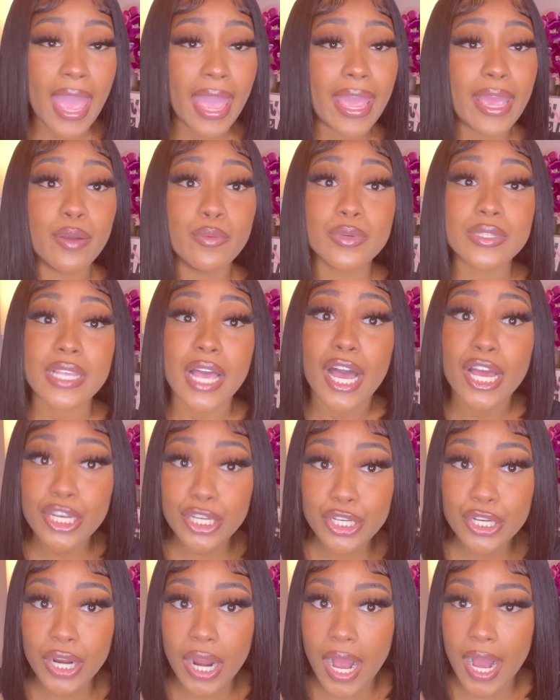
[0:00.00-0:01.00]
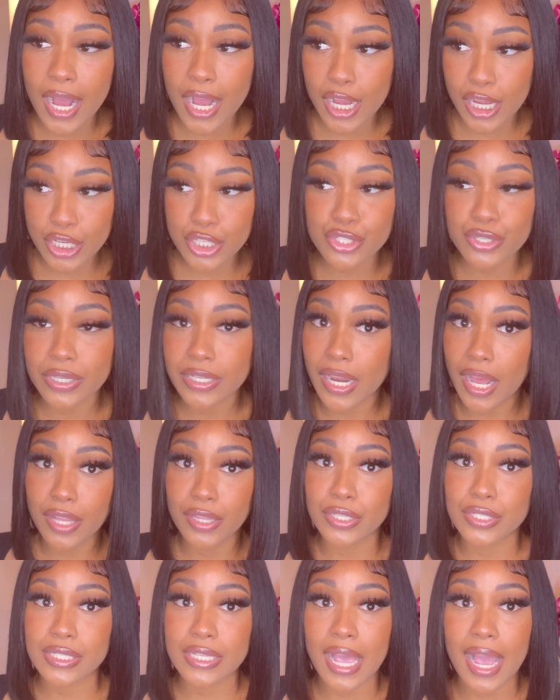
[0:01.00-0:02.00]
It was under
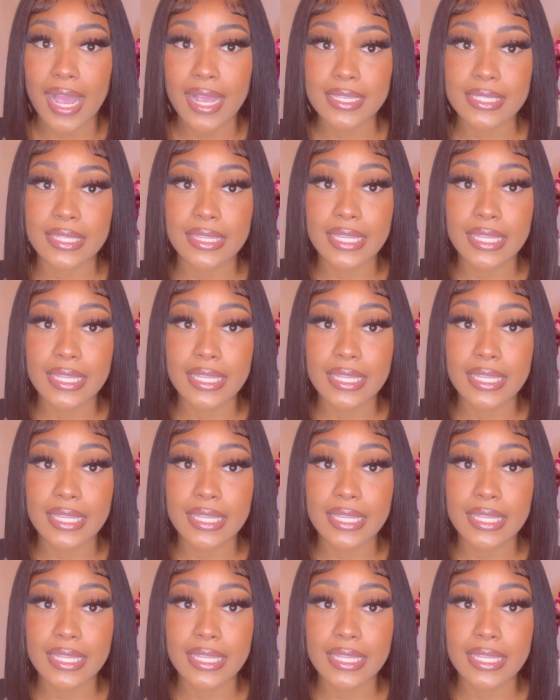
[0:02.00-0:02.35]
$100, guys.